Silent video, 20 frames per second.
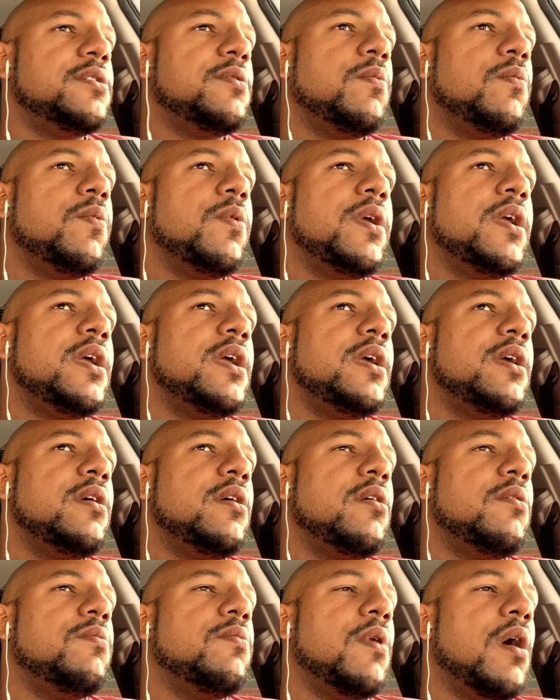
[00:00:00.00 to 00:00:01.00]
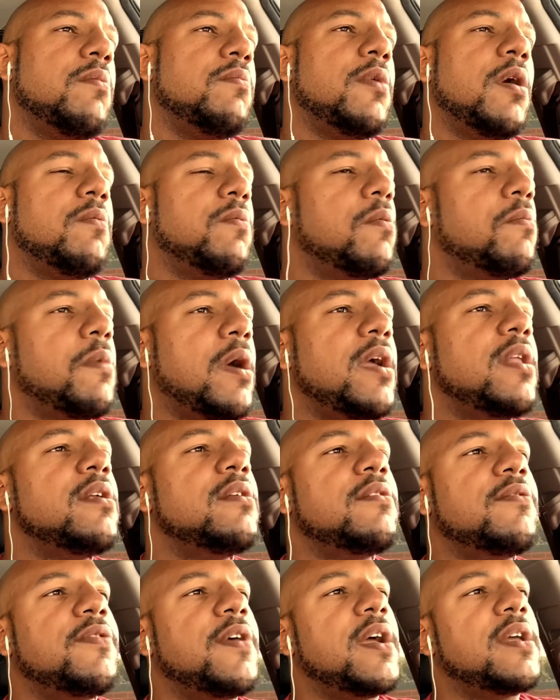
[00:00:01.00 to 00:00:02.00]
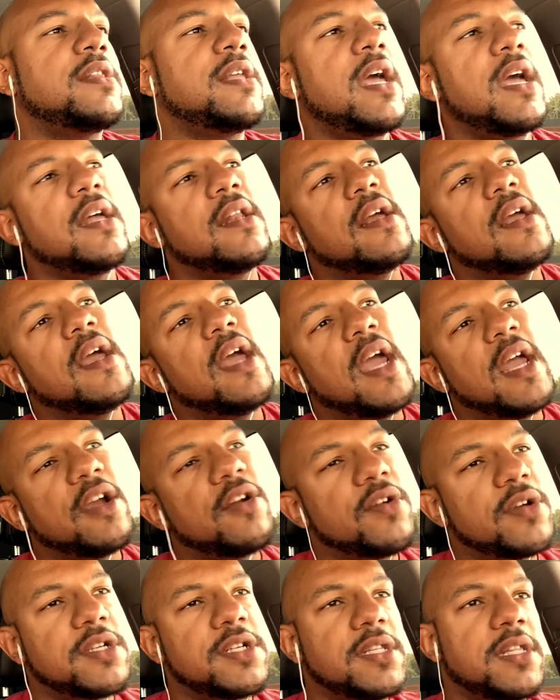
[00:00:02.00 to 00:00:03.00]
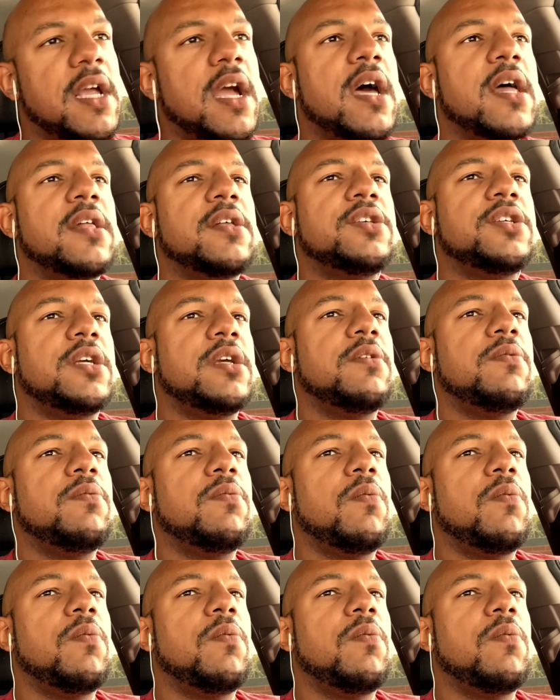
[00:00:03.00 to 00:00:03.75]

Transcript: I'm reminded of the fact that in Christian theology,